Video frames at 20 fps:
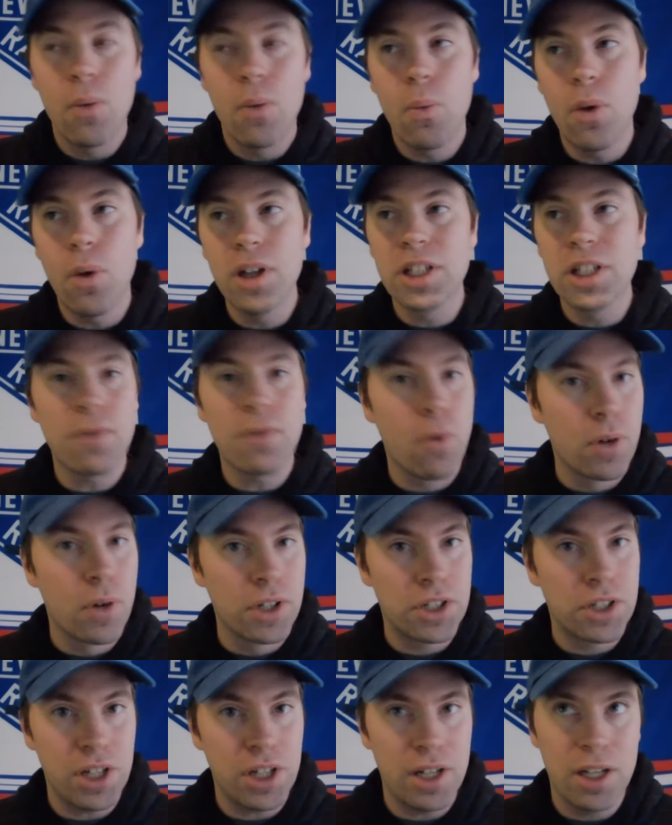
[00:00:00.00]
was, of
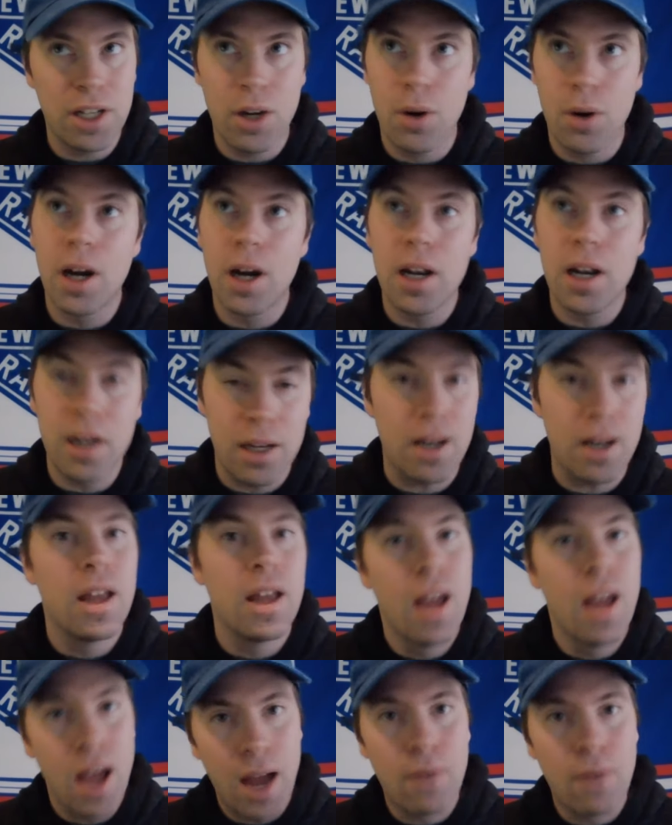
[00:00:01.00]
course, January. And
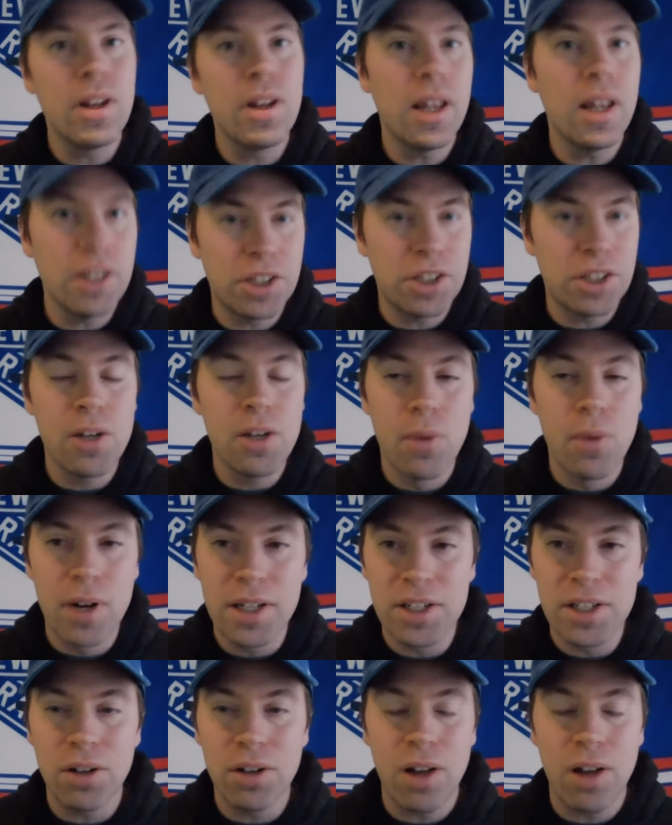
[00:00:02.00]
I realize January
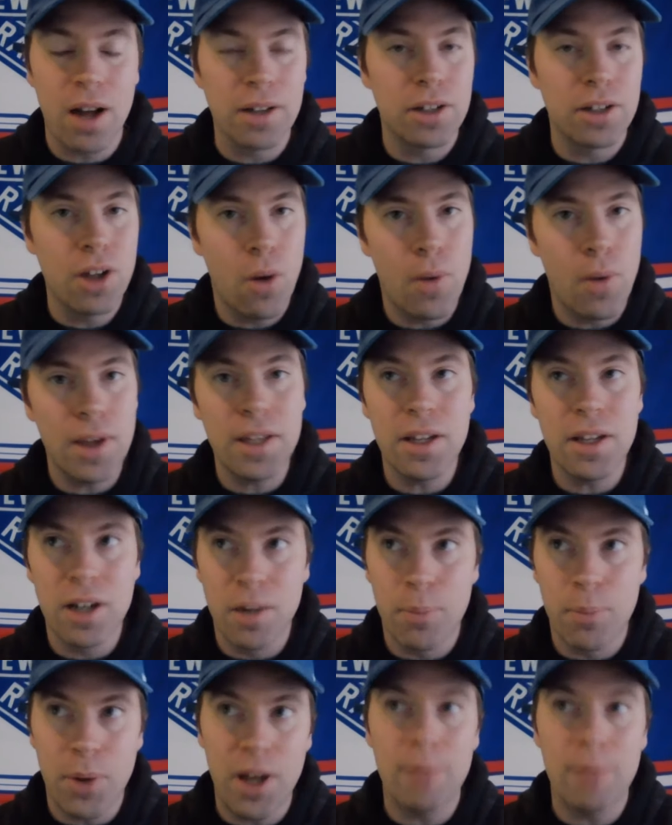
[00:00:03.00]
is still ongoing here,
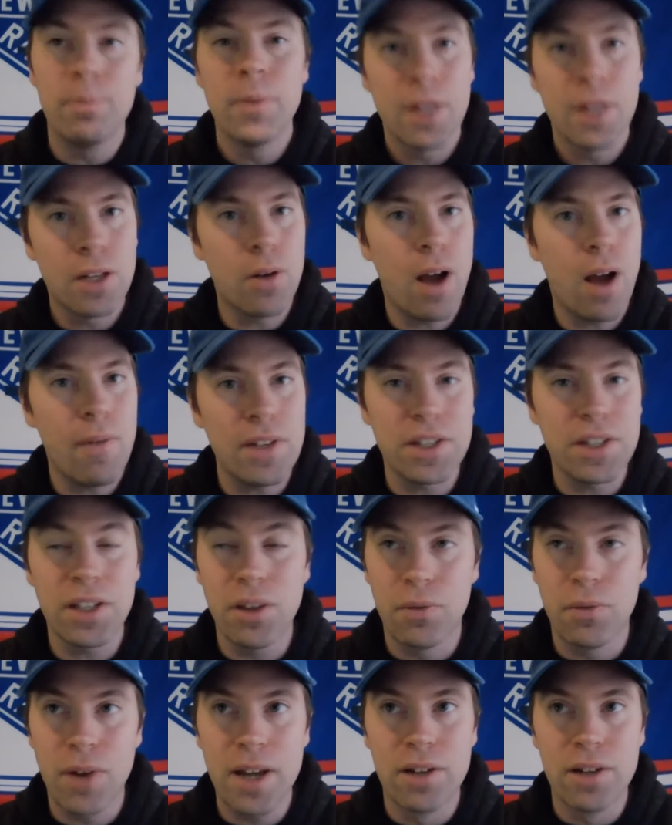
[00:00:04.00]
but you know, obviously
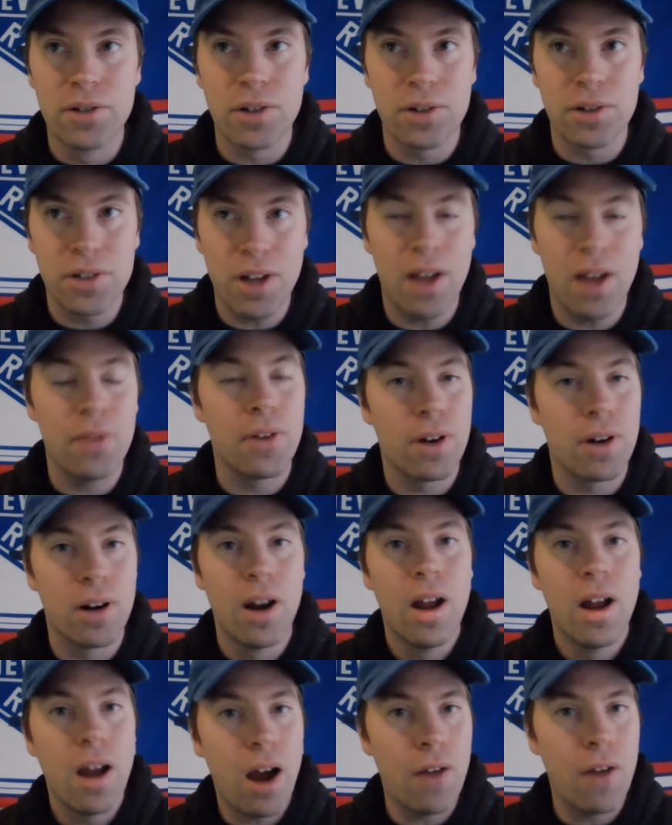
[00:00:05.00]
the Rangers are done. They're
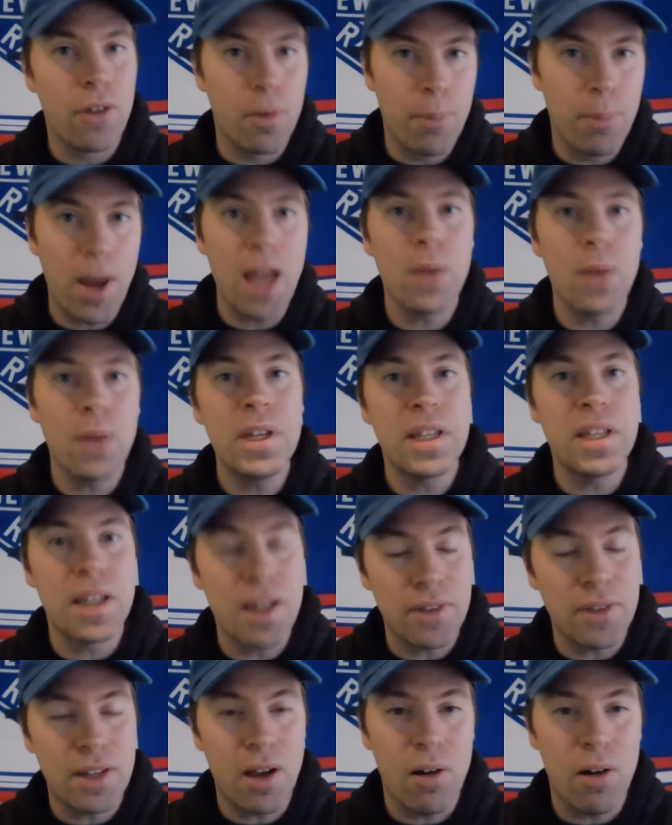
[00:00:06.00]
on their bye week. You
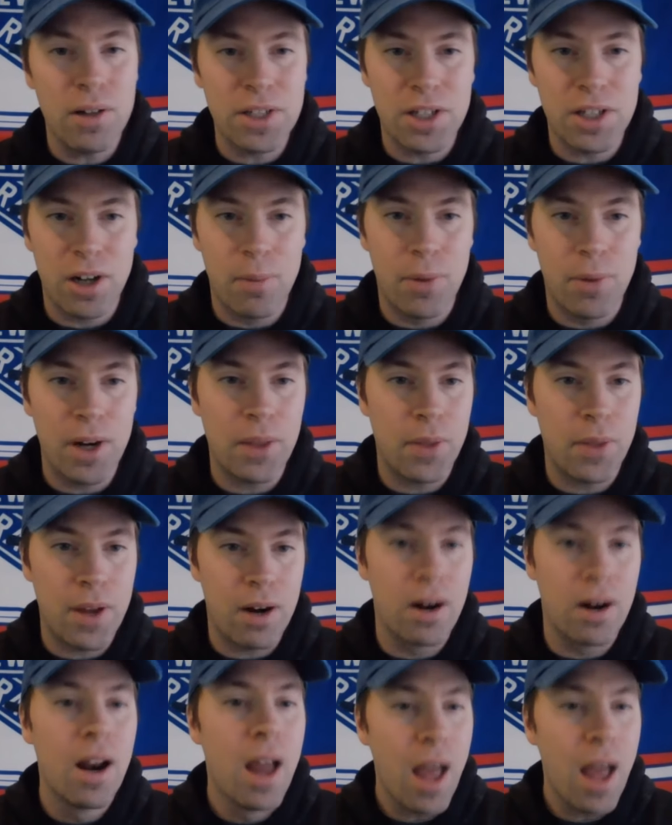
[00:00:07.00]
got the All-Star break
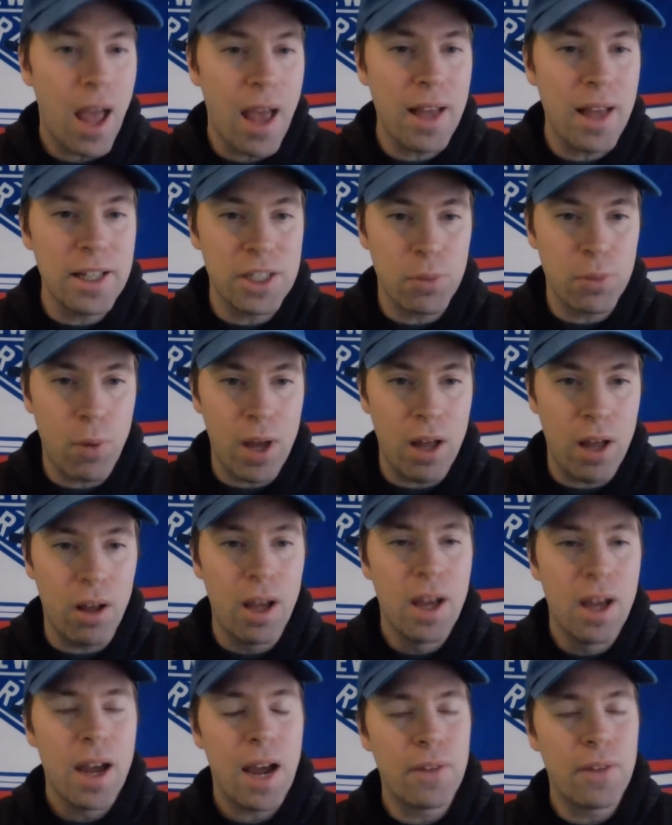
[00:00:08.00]
there as well.